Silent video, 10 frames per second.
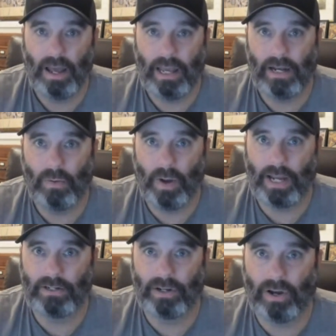in a
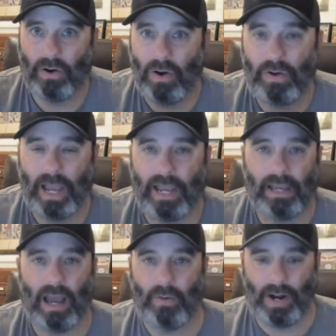way to go,
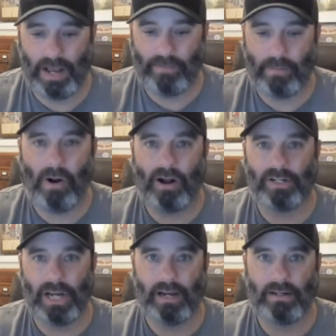okay, I want to have a
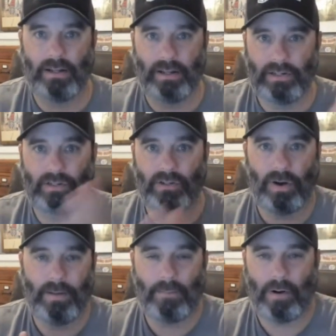project. This is a
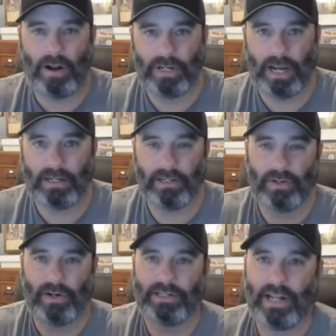great project. And
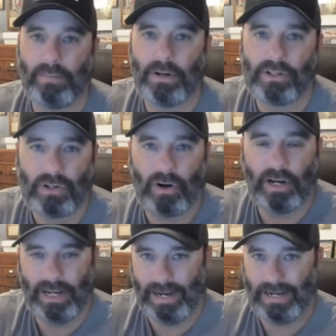so I said, I'm going to
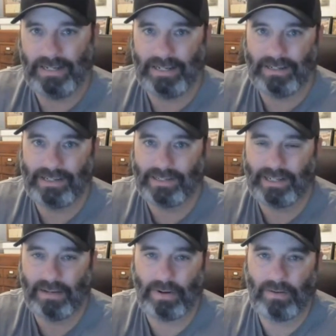start at
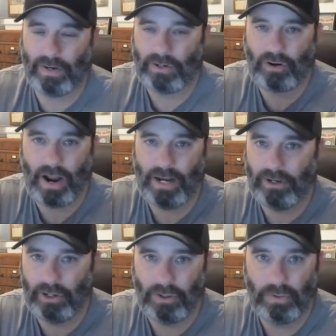1960. I'm not even going to try to
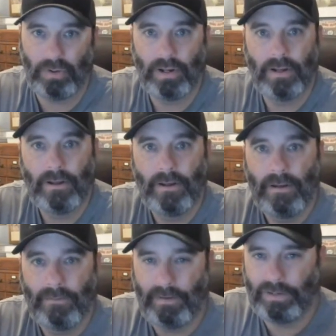do
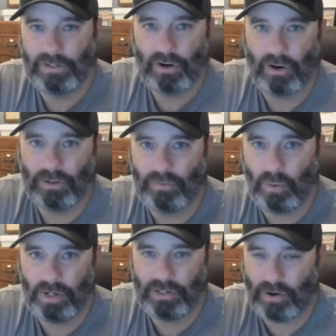50s cards,
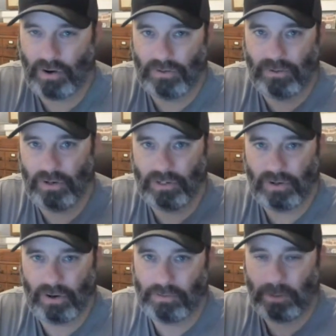40s cards, 30s
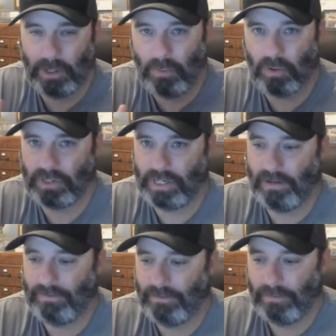cards, pre-war
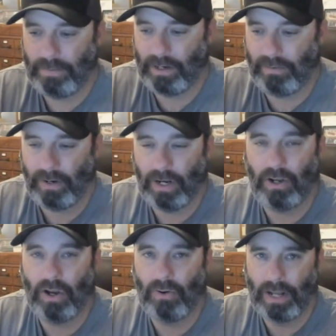stuff. I'm not even going
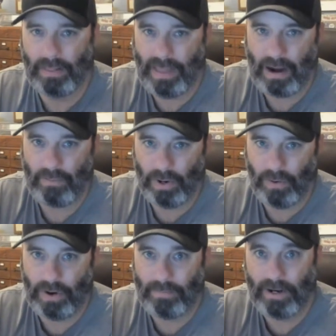to go down that
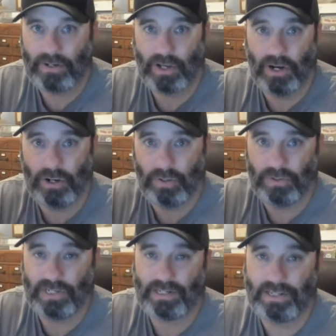road. I'm just going to do
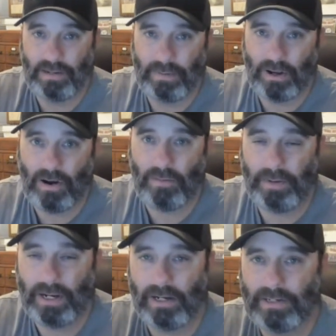60 and beyond
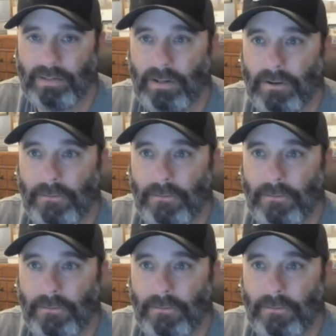because